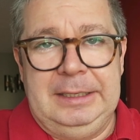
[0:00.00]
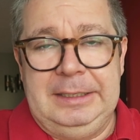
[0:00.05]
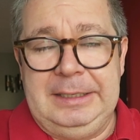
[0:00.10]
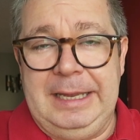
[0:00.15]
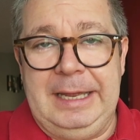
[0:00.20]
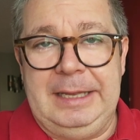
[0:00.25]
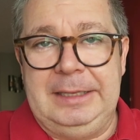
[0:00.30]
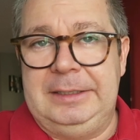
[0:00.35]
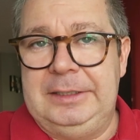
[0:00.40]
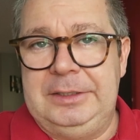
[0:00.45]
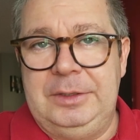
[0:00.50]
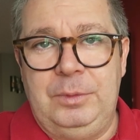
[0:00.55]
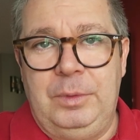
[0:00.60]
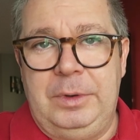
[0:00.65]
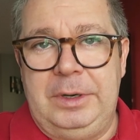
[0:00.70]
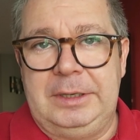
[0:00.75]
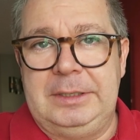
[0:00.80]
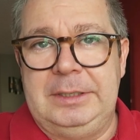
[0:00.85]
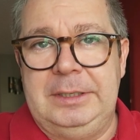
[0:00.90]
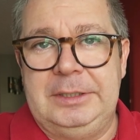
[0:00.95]
yeah didn't
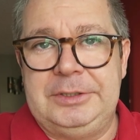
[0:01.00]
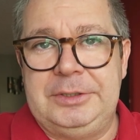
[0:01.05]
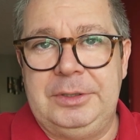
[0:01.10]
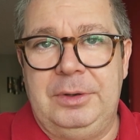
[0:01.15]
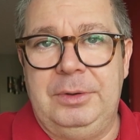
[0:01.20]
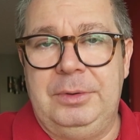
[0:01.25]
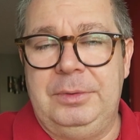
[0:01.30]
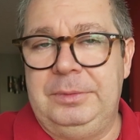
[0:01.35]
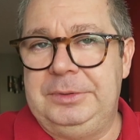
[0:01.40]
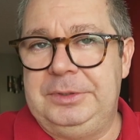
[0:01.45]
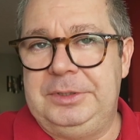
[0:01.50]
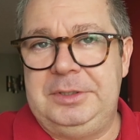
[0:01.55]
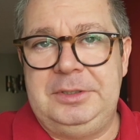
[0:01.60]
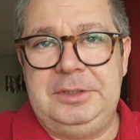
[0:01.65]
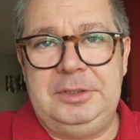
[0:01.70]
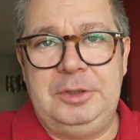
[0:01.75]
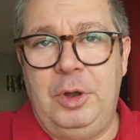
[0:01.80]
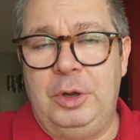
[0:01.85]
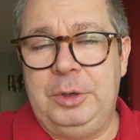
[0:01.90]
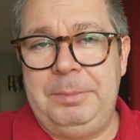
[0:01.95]
work so
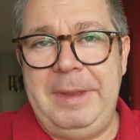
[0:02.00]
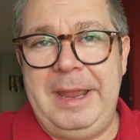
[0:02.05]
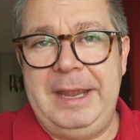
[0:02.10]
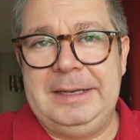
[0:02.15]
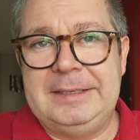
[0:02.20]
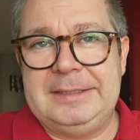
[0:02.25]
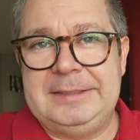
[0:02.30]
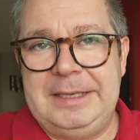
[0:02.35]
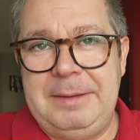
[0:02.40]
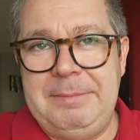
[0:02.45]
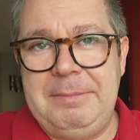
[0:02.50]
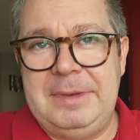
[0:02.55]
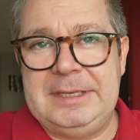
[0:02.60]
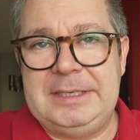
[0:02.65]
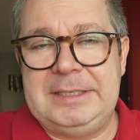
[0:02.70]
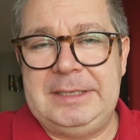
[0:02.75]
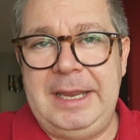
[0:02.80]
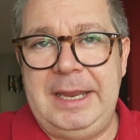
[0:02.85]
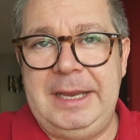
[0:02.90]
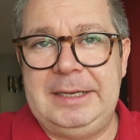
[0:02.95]
don't make the same
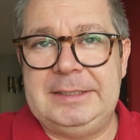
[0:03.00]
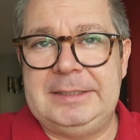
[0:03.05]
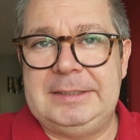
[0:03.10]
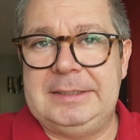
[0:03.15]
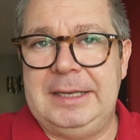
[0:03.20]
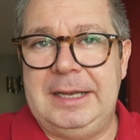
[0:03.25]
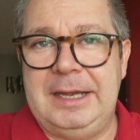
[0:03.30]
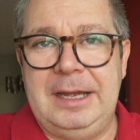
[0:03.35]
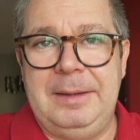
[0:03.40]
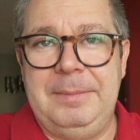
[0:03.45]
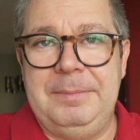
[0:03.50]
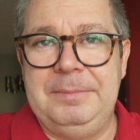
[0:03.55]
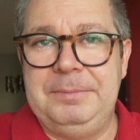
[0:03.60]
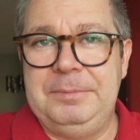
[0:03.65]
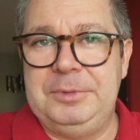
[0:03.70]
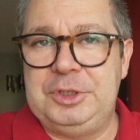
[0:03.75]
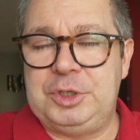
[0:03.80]
mistakes um,